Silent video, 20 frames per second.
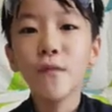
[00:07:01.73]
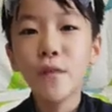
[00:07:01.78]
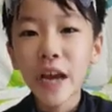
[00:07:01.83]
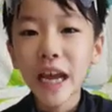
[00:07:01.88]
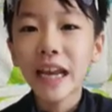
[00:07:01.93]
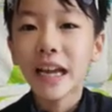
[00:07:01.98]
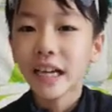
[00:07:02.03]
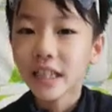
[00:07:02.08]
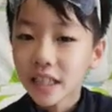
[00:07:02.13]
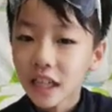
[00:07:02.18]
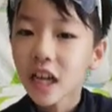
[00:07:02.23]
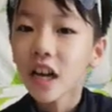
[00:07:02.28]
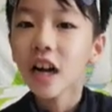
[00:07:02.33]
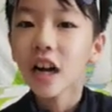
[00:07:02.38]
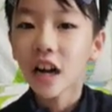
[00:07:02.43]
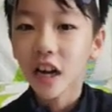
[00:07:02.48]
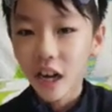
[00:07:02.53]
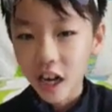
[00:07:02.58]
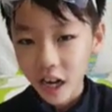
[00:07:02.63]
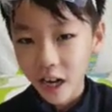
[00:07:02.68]
Venus,
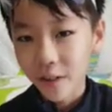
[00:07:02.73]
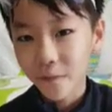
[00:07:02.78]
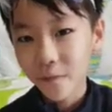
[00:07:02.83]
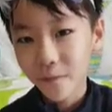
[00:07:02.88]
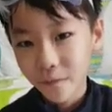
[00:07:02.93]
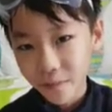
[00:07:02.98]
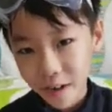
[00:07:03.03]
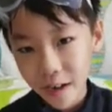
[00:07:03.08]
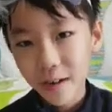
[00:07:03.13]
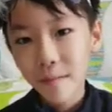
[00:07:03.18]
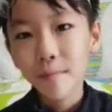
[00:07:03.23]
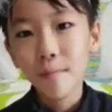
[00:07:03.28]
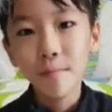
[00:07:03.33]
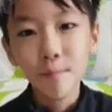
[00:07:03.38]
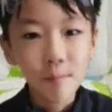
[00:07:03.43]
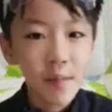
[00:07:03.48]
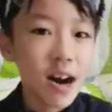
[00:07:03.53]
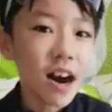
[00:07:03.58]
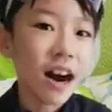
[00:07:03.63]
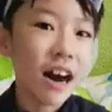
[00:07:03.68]
Earth,
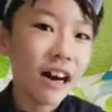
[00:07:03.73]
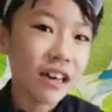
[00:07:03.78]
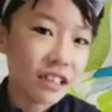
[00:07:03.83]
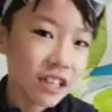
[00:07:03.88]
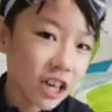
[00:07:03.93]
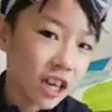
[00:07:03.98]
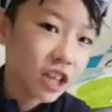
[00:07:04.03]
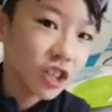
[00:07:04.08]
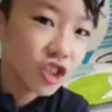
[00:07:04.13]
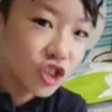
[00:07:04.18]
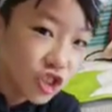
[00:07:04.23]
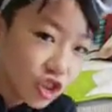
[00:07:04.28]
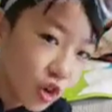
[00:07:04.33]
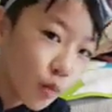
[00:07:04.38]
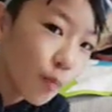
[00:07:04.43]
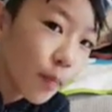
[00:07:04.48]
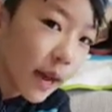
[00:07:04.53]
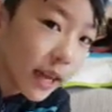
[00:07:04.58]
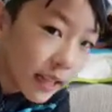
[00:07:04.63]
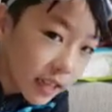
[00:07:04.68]
Mars,
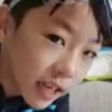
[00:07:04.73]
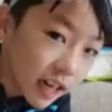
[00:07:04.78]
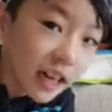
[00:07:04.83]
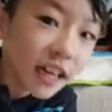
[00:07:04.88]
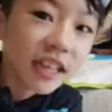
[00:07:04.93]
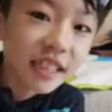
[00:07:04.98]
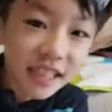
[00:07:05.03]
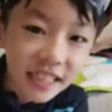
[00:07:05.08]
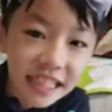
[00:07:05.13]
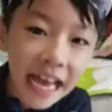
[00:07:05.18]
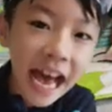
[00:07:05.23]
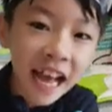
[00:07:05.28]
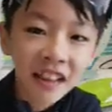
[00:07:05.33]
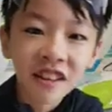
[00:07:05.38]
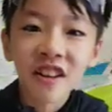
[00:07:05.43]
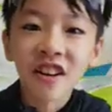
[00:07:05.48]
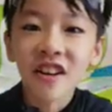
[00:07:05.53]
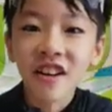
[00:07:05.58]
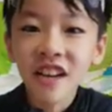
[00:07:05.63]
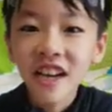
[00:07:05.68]
Jupiter,
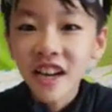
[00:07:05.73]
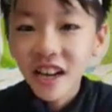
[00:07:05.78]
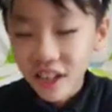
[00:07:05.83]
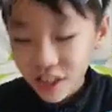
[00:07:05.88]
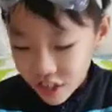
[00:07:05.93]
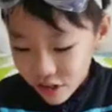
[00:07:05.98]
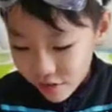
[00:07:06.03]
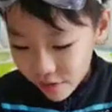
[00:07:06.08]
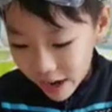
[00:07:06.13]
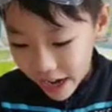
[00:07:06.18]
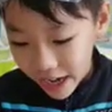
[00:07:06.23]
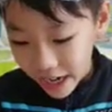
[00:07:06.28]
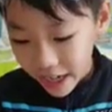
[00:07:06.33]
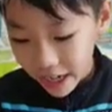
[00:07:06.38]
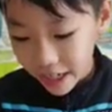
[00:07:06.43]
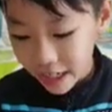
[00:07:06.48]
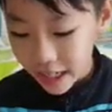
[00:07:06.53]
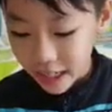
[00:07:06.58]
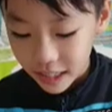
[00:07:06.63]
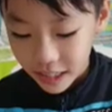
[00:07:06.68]
Saturn,
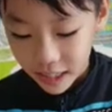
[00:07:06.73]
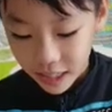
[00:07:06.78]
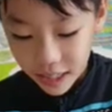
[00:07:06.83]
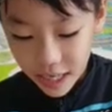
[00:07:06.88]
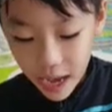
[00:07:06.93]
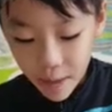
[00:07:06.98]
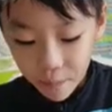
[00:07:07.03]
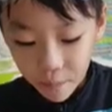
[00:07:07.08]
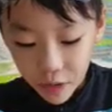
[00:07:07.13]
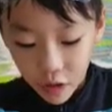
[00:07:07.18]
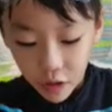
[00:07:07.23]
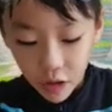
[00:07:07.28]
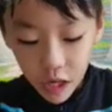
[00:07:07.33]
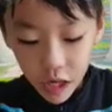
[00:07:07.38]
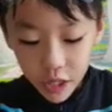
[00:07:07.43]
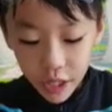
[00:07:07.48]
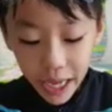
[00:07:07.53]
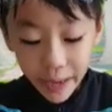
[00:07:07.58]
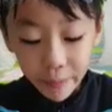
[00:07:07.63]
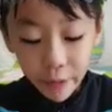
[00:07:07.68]
Uranus, Neptune.
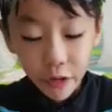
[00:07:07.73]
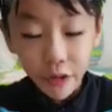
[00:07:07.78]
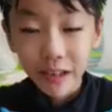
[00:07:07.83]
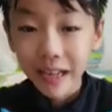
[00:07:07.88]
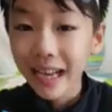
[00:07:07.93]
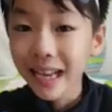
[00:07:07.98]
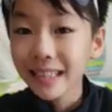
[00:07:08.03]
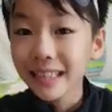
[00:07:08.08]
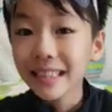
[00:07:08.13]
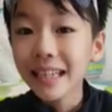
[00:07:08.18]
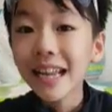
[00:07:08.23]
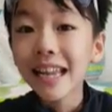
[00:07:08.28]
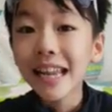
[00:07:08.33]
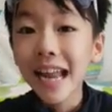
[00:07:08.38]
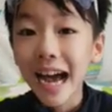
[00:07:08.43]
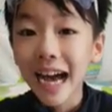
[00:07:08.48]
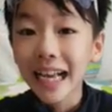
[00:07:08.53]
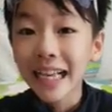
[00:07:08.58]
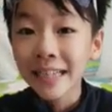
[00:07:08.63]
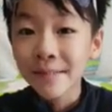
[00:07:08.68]
Neptune is the
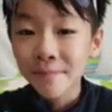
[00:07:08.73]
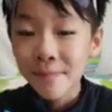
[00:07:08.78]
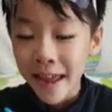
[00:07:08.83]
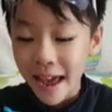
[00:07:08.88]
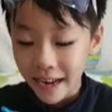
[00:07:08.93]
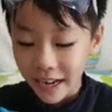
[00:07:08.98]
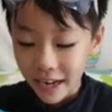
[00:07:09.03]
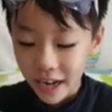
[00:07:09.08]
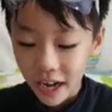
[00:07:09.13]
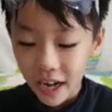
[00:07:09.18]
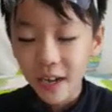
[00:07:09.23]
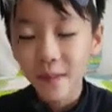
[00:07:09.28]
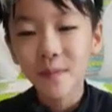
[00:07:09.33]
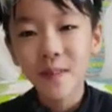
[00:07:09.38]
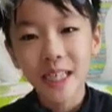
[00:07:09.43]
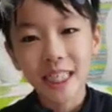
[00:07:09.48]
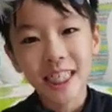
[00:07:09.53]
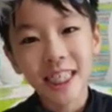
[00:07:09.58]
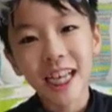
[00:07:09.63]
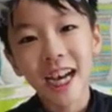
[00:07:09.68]
last planet of
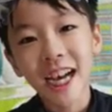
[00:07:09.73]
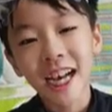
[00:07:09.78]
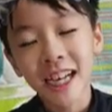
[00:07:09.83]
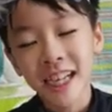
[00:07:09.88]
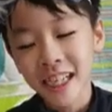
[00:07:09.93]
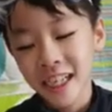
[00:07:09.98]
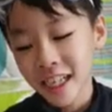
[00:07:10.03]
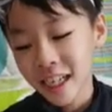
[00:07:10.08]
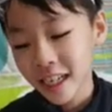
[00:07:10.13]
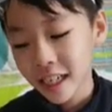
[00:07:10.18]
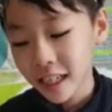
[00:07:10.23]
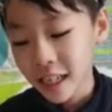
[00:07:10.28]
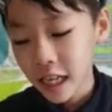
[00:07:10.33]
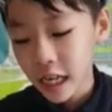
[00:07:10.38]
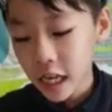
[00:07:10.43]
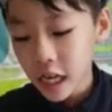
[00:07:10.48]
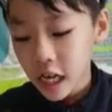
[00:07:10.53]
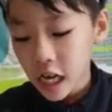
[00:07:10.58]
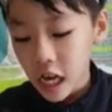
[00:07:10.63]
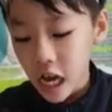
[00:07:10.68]
the sun.
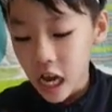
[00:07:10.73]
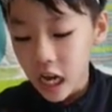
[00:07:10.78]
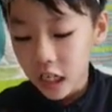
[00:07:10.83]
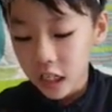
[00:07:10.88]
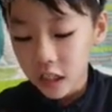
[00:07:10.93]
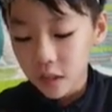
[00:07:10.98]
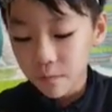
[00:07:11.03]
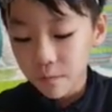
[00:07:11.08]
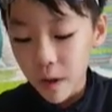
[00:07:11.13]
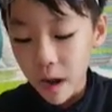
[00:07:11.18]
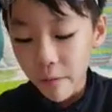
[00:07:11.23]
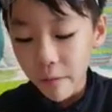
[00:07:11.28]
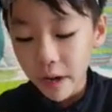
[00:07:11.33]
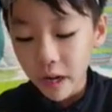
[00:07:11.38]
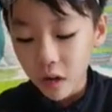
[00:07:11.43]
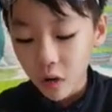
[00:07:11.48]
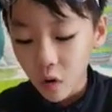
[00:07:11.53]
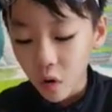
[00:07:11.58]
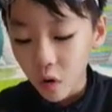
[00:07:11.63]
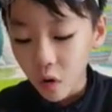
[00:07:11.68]
It is very
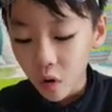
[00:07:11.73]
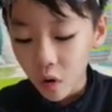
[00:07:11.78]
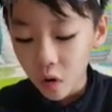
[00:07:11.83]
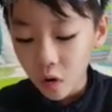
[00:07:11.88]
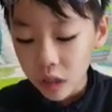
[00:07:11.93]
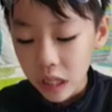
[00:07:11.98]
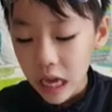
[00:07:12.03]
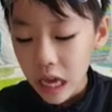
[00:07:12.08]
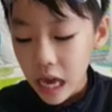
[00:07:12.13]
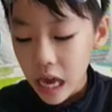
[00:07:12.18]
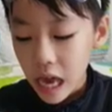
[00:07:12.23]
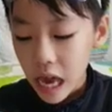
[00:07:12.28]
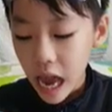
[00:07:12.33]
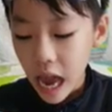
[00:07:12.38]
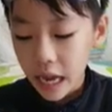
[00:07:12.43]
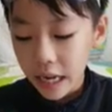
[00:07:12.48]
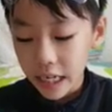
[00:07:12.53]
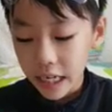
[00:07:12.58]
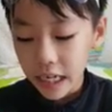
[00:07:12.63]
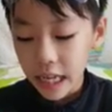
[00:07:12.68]
cold,
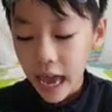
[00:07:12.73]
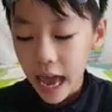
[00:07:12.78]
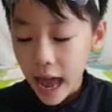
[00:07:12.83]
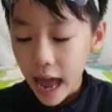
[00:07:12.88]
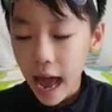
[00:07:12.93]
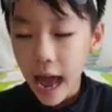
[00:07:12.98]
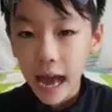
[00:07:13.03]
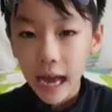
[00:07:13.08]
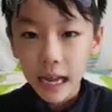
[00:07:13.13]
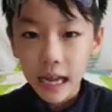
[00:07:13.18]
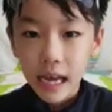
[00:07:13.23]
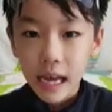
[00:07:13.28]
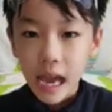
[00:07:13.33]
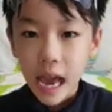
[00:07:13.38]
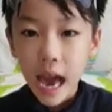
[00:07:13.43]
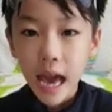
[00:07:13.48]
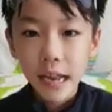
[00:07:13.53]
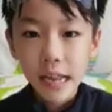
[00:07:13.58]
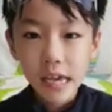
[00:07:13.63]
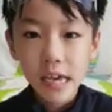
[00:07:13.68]
and
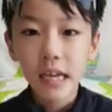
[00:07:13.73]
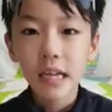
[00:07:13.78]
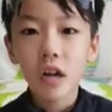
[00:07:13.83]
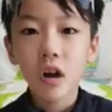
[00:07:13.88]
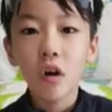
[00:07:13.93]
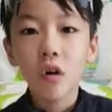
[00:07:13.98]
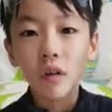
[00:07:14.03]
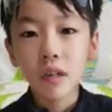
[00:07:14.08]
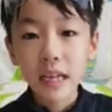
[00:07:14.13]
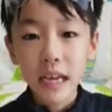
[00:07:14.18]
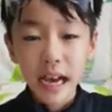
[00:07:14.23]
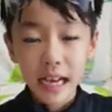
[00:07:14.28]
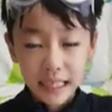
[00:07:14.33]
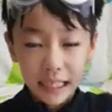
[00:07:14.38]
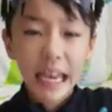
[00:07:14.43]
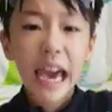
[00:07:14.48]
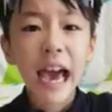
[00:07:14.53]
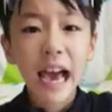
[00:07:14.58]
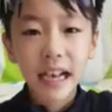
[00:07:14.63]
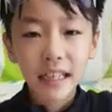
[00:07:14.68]
it only has
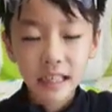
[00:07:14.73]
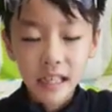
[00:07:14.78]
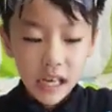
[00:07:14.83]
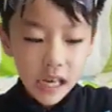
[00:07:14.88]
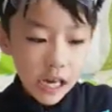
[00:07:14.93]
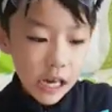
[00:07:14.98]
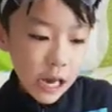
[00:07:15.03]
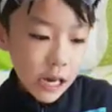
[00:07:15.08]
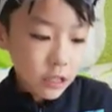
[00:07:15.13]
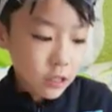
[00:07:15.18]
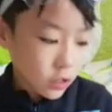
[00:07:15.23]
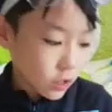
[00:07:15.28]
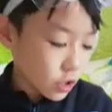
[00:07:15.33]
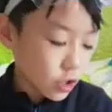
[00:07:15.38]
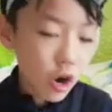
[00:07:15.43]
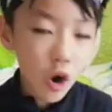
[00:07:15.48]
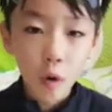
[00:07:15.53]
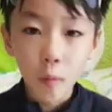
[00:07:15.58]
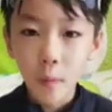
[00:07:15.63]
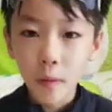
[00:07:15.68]
gas. And
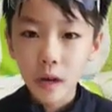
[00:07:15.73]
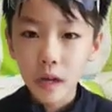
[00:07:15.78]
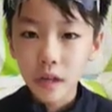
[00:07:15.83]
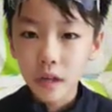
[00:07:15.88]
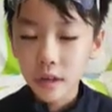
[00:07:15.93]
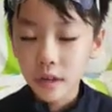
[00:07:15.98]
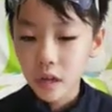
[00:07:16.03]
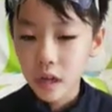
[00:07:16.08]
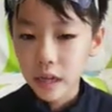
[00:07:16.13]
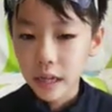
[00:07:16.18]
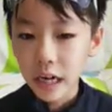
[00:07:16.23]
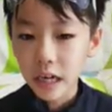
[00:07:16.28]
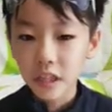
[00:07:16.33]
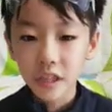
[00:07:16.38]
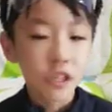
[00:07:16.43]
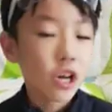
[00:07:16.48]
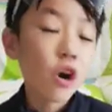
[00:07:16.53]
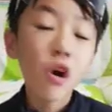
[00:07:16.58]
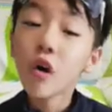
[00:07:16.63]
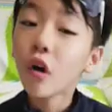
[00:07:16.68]
there's
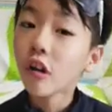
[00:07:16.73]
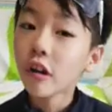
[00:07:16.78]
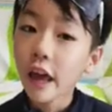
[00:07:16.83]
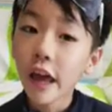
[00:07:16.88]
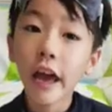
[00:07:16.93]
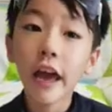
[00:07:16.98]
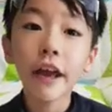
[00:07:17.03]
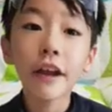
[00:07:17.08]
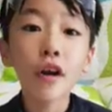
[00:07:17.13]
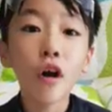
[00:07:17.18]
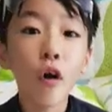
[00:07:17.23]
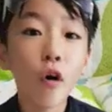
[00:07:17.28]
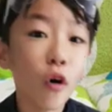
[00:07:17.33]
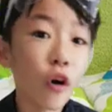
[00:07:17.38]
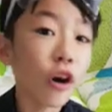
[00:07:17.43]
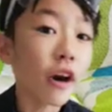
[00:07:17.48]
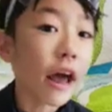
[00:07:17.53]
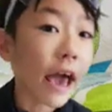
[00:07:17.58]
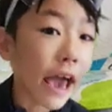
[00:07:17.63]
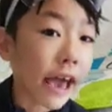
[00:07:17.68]
no land
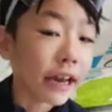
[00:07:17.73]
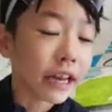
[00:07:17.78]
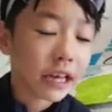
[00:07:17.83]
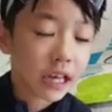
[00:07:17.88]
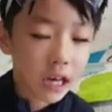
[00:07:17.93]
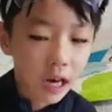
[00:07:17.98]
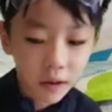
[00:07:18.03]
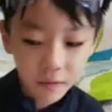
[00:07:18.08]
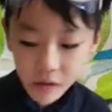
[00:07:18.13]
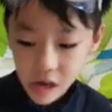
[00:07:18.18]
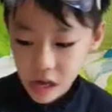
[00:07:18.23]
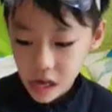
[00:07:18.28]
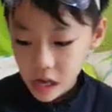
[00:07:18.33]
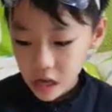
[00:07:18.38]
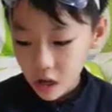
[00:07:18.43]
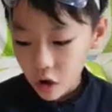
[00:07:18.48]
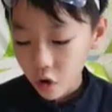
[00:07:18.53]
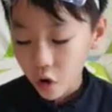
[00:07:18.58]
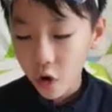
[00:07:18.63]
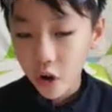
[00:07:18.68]
or any
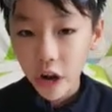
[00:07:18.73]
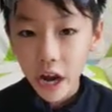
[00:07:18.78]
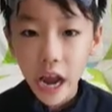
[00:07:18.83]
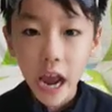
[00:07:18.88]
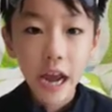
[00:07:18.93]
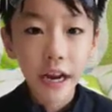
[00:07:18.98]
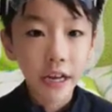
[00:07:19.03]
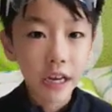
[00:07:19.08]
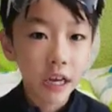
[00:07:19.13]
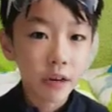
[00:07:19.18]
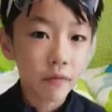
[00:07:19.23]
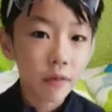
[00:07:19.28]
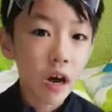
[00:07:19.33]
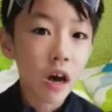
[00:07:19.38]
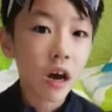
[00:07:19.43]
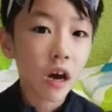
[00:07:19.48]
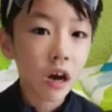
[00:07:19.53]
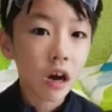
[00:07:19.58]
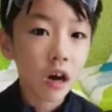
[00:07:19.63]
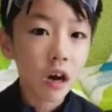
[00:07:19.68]

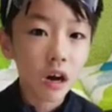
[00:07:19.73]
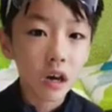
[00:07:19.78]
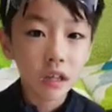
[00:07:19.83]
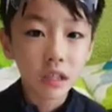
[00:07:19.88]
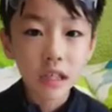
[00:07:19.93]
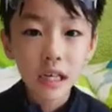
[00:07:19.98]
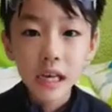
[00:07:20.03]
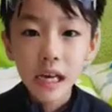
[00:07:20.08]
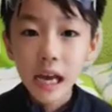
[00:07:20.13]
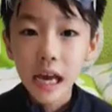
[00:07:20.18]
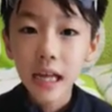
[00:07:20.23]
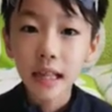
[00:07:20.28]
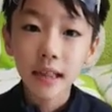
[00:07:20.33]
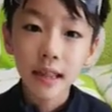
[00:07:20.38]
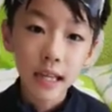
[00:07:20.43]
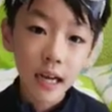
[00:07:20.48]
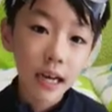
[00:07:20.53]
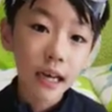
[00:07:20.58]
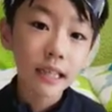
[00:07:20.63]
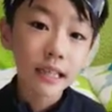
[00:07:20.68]
rocks. It
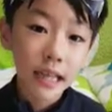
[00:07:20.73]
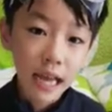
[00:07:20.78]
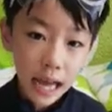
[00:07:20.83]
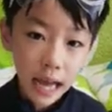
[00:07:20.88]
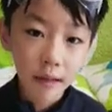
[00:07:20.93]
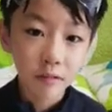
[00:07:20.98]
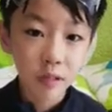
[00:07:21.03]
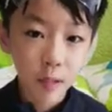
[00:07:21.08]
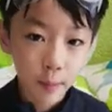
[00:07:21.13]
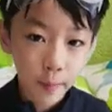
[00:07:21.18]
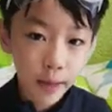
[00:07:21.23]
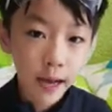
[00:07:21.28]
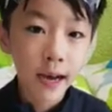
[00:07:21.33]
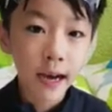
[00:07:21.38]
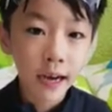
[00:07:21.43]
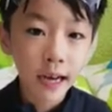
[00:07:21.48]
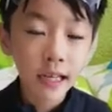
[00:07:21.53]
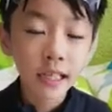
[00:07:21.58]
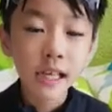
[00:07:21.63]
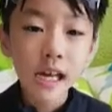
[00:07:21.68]
does have some
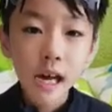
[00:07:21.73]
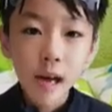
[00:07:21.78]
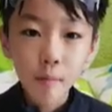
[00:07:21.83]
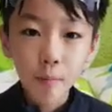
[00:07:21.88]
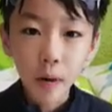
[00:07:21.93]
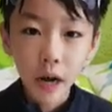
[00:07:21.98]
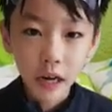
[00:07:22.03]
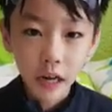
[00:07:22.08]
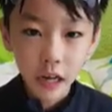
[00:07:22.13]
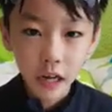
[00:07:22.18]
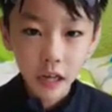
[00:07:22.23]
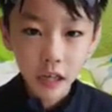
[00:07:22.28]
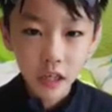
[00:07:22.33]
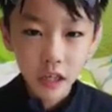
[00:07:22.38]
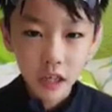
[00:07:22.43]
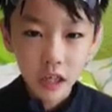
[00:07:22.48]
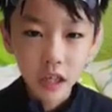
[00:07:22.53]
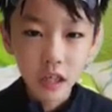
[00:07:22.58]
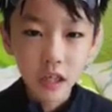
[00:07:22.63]
ice, but it